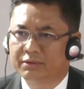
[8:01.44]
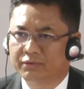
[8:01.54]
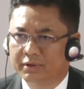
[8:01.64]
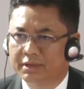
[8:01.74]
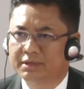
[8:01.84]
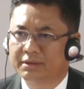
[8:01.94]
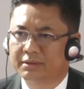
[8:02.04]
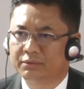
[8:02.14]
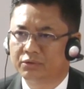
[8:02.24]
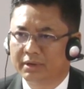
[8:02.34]

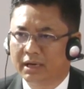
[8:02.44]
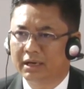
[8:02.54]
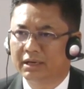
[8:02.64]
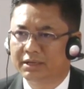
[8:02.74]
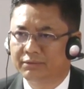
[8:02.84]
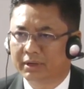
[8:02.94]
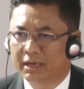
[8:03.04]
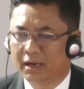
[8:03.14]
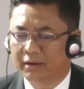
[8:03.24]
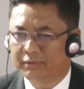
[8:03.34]
first so that at least we can
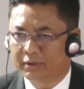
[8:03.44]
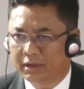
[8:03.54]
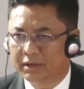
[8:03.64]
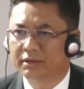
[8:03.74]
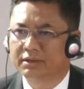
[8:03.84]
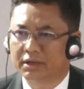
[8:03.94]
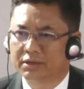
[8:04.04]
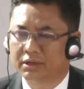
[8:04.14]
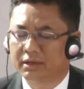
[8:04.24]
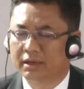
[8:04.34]
have a thorough
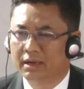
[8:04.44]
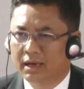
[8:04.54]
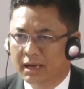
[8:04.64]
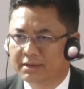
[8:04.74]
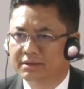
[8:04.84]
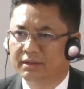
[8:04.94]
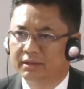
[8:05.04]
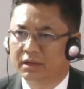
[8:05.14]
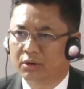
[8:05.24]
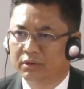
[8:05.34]
discussion and see the
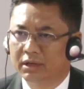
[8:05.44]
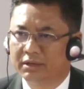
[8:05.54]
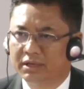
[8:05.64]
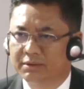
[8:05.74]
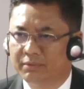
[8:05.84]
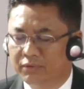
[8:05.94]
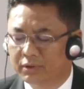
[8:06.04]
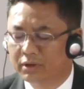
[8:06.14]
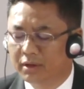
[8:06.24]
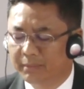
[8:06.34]
ground realities before
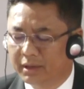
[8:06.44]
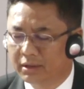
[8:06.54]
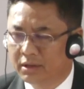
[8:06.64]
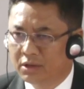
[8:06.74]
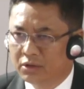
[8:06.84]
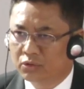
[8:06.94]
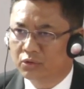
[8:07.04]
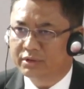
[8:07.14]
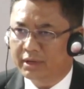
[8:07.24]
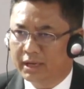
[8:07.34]
the government
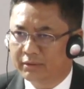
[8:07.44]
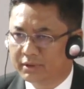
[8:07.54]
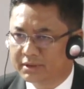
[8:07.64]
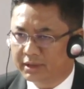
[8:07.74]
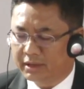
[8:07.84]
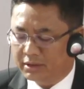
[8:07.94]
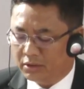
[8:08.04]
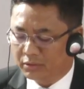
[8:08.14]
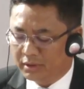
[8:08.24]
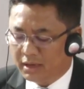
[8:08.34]
goes ahead with the second
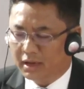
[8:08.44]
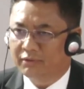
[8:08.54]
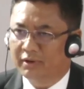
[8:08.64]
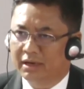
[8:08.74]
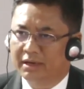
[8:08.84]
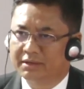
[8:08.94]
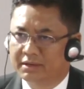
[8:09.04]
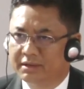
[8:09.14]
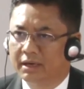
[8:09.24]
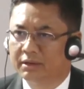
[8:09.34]
round and
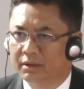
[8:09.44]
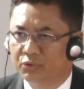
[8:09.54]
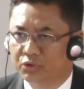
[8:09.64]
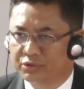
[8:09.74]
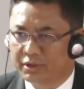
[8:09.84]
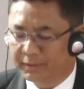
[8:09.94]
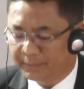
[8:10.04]
finalizes the other MOU, sir.